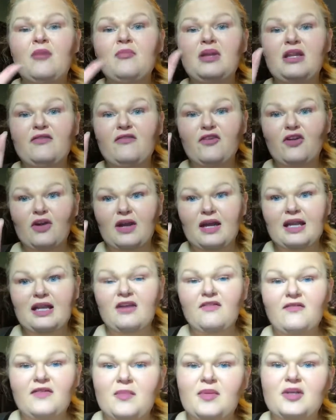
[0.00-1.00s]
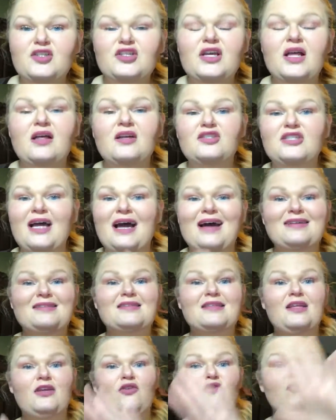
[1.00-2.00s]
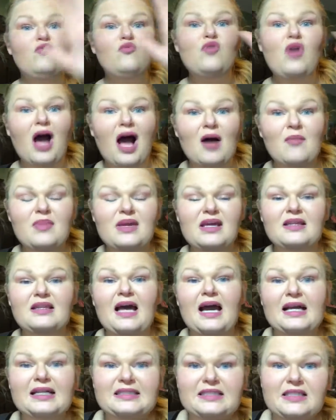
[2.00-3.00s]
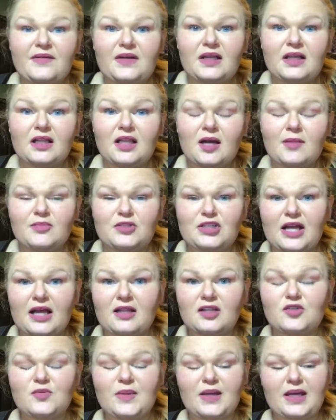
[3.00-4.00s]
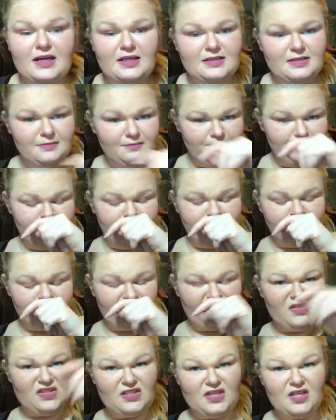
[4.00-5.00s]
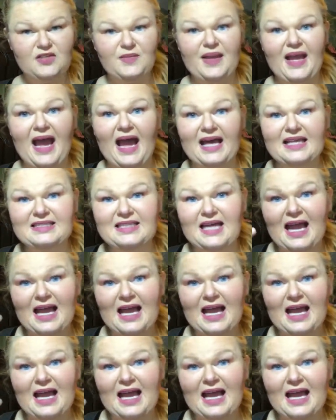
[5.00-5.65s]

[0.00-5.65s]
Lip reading: But if you're in a Fitbit challenge, I ask that you not be in the Activity Club challenge because, as